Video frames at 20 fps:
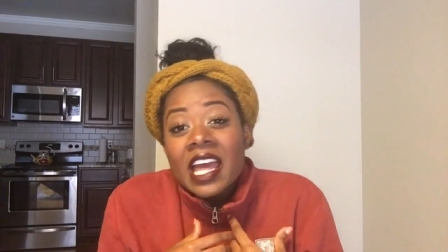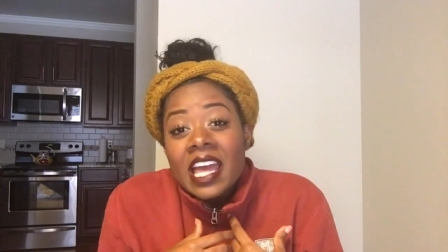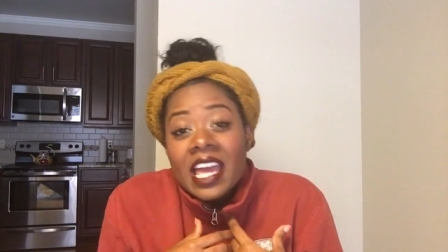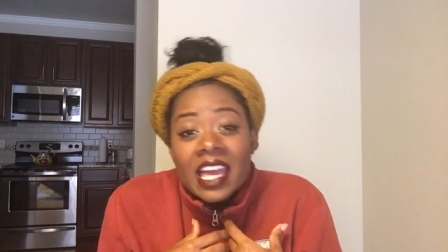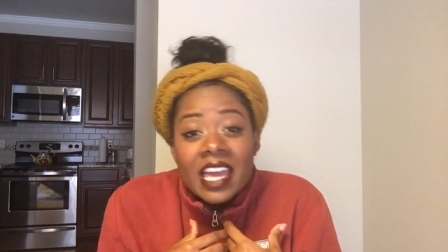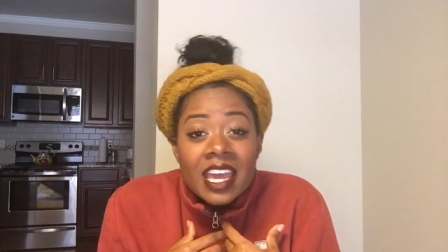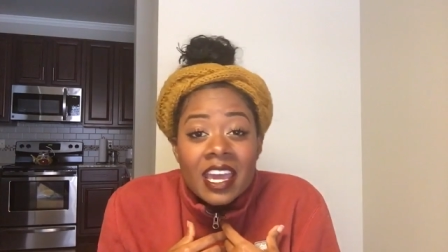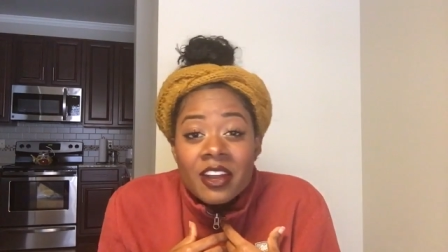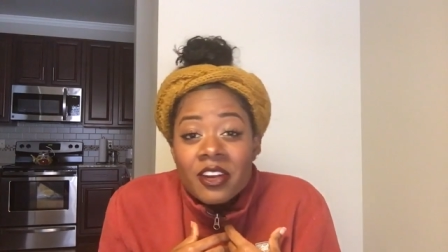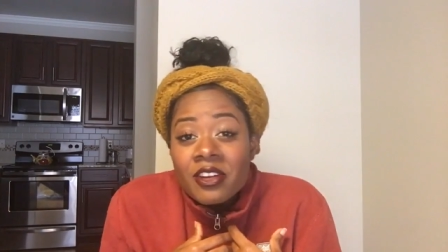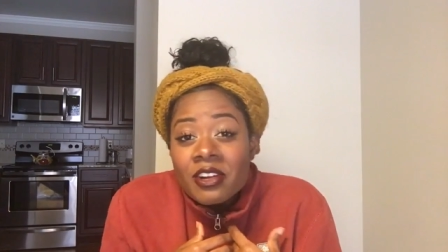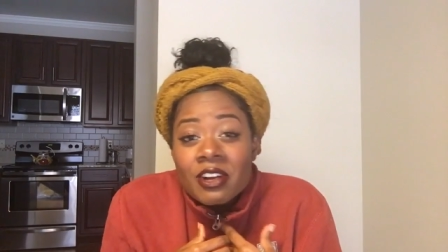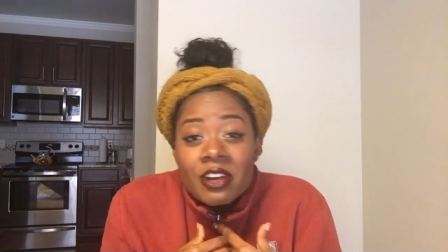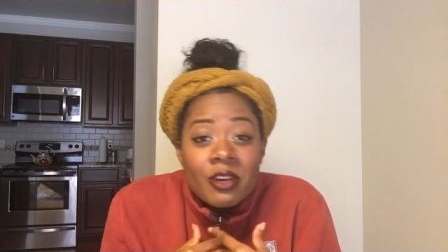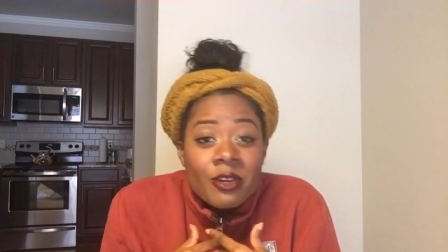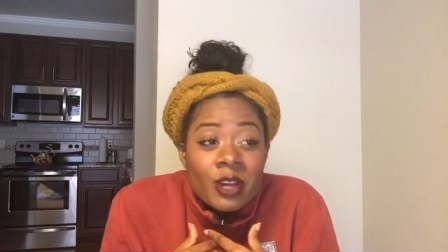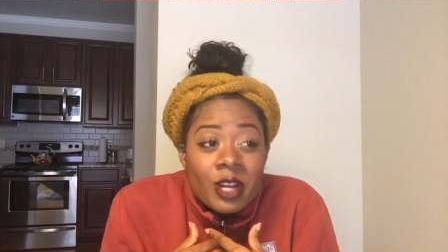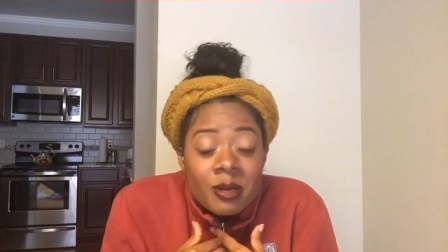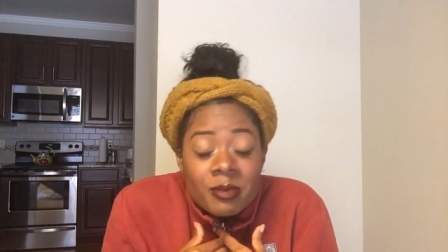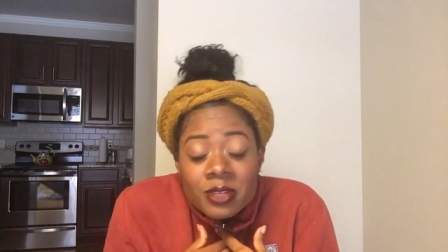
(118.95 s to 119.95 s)
I don't
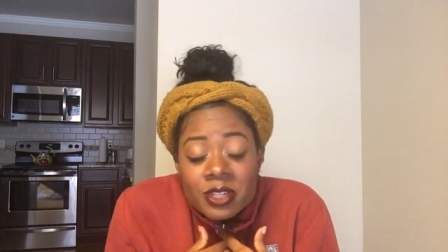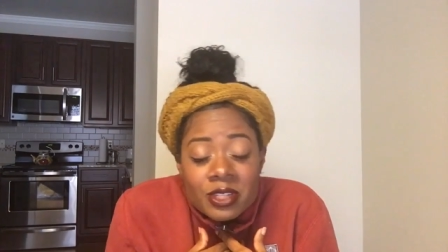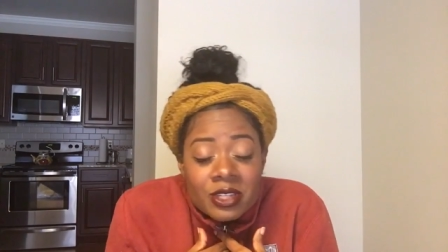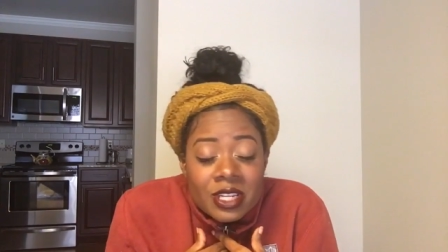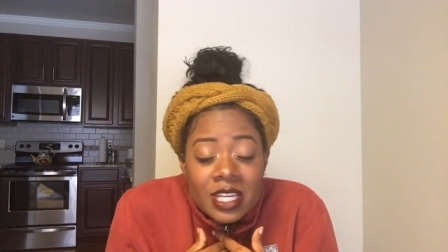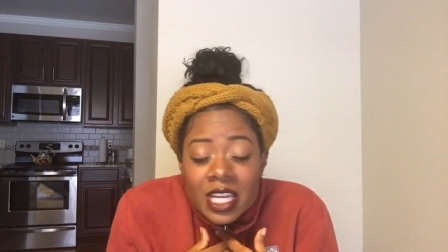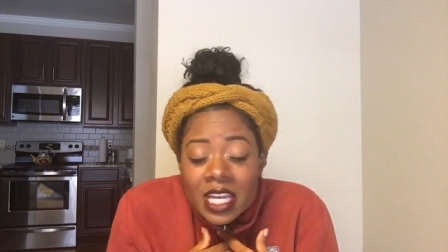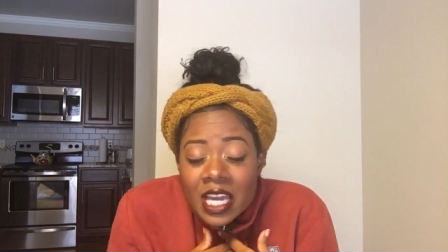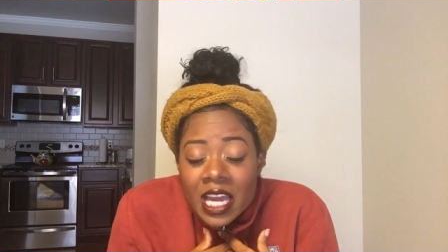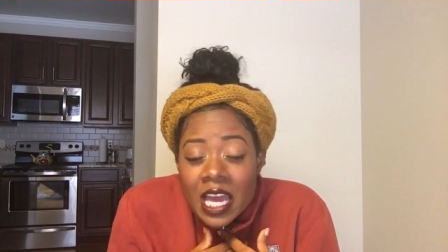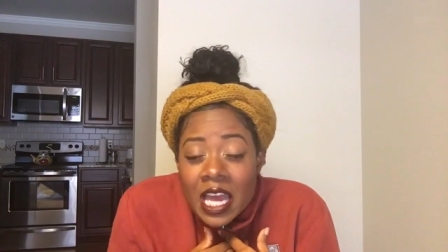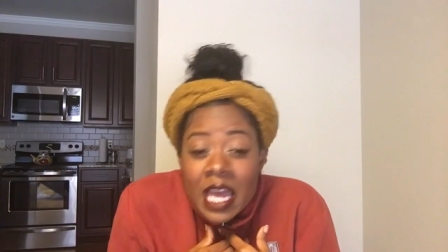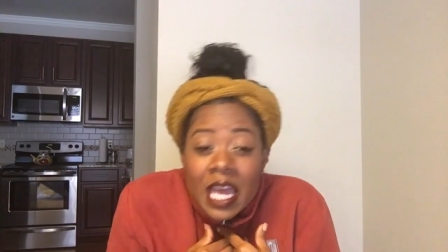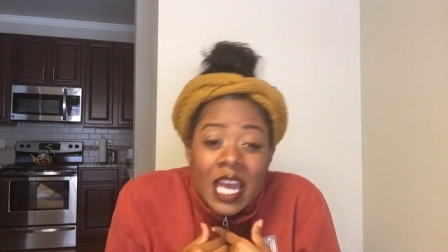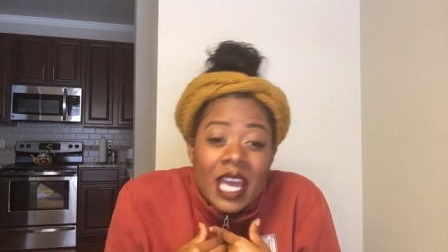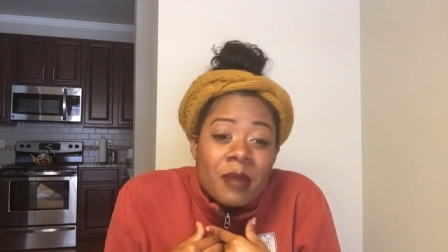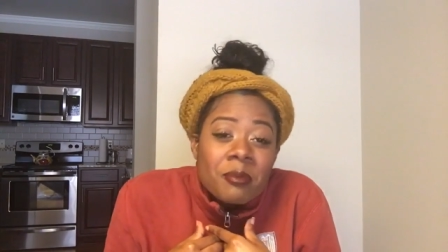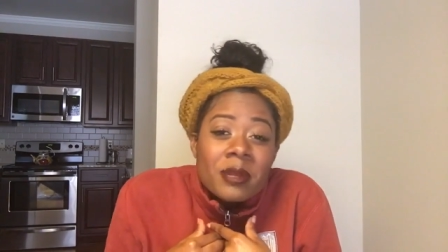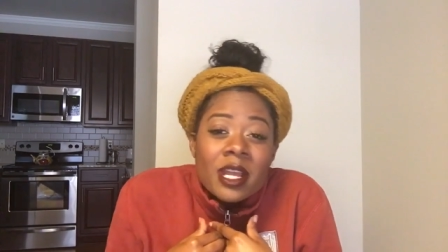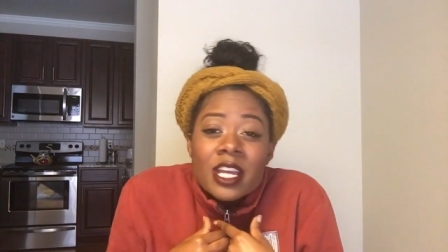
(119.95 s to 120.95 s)
know what I'm doing,
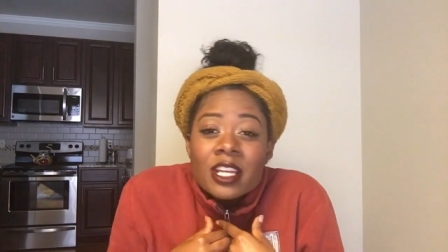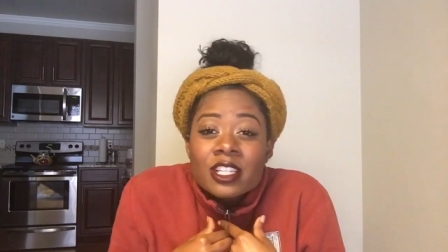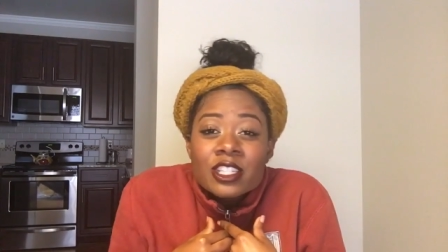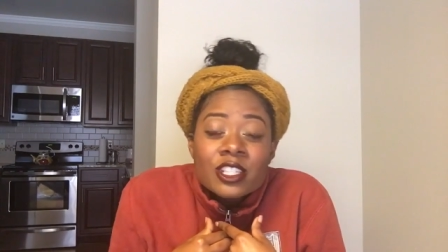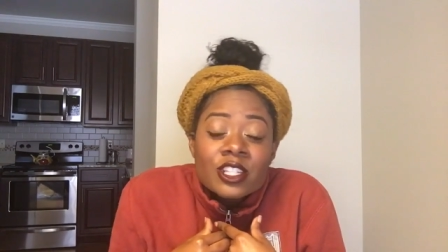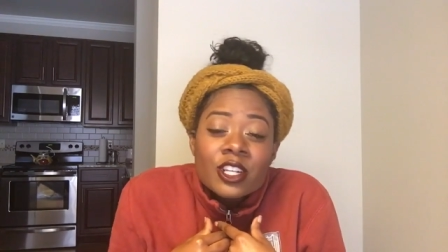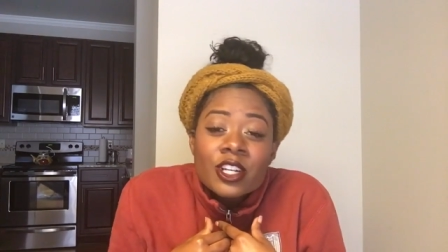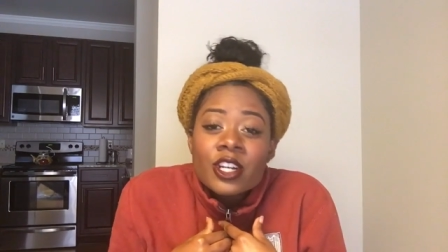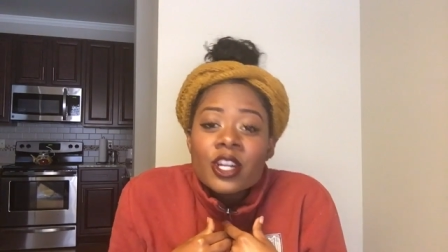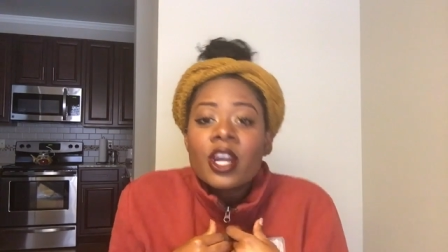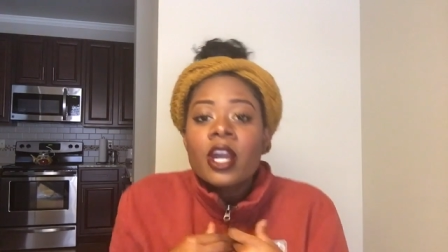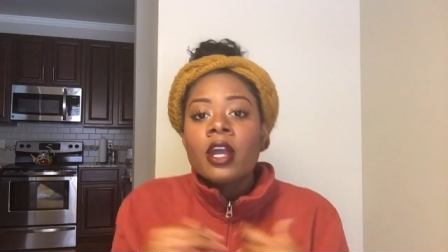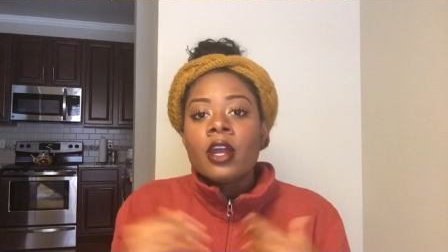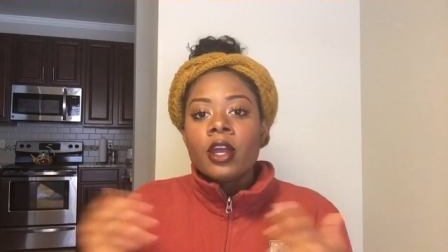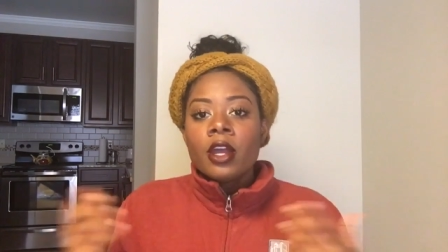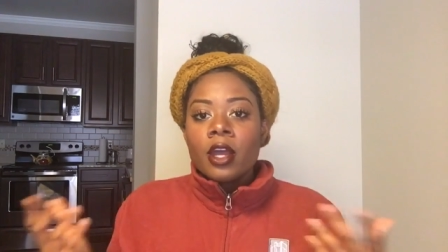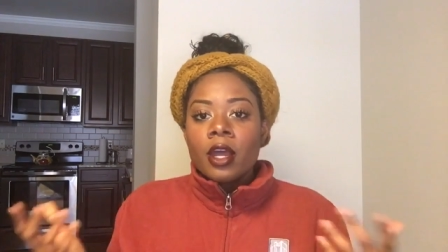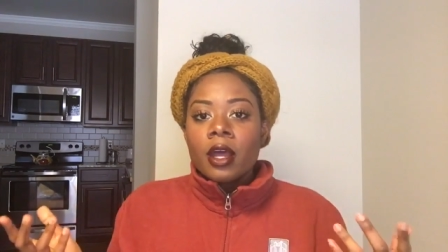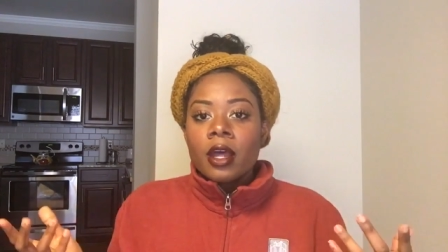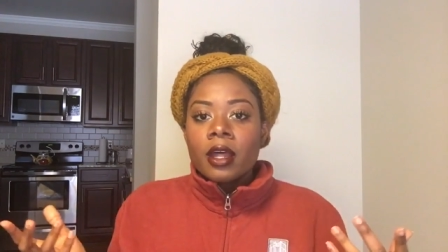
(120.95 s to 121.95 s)
I'm not sure,
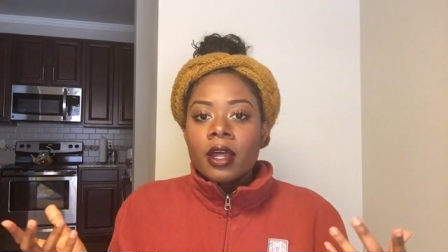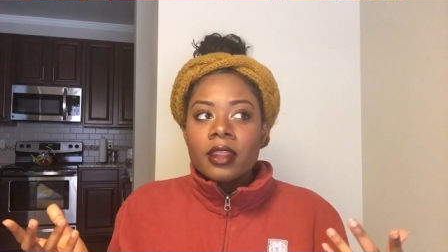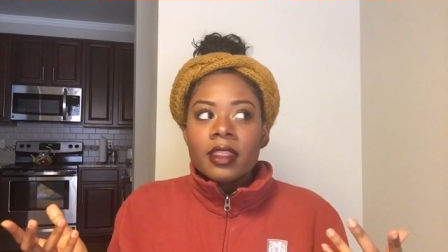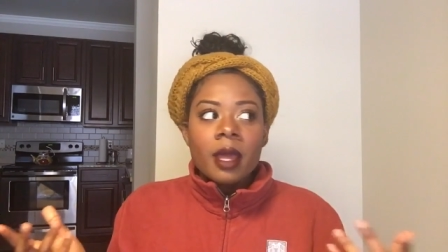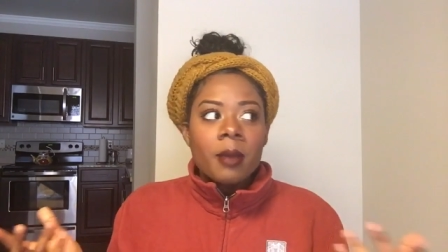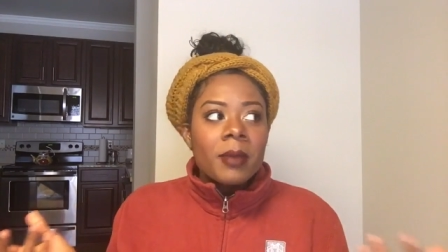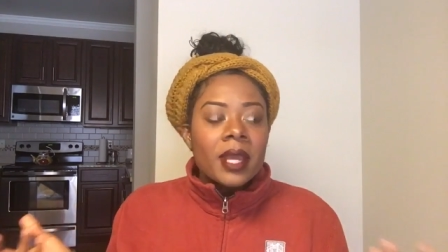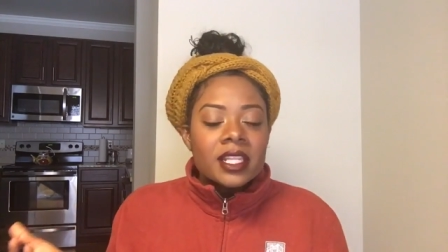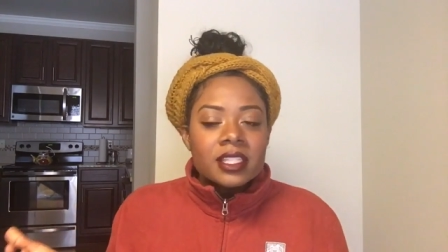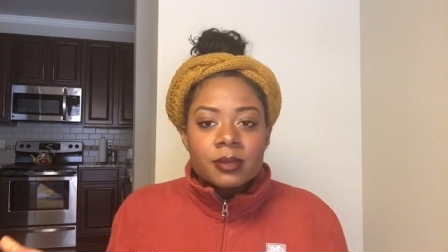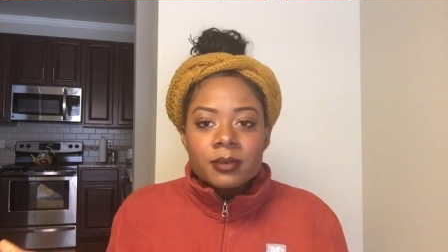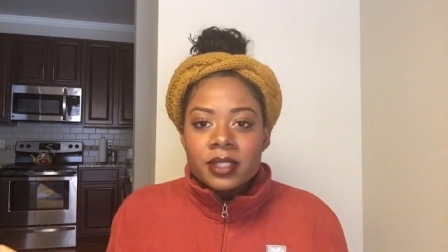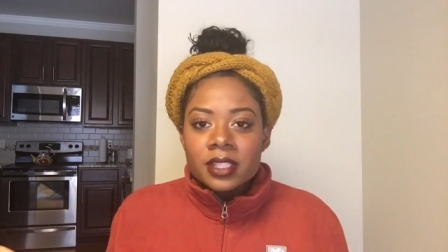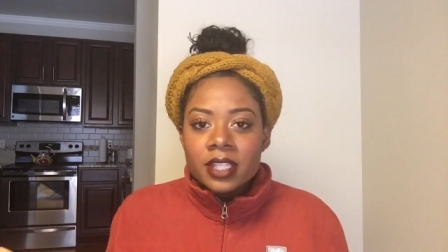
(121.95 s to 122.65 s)
that makes them